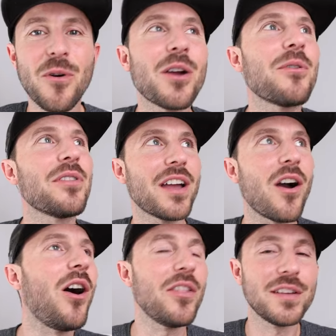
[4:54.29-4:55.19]
work with like
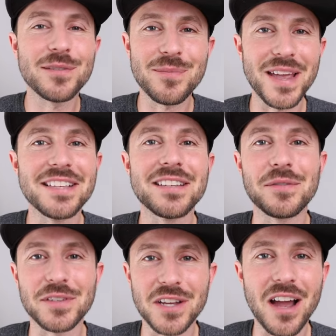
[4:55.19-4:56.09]
all these amazing
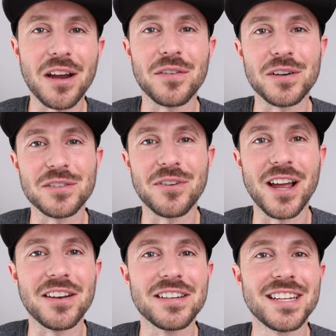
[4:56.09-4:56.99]
photographers
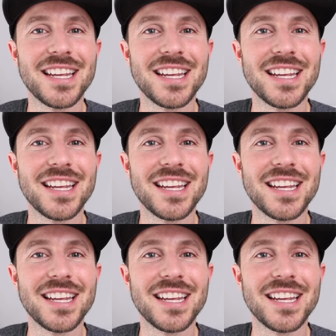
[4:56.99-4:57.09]
around?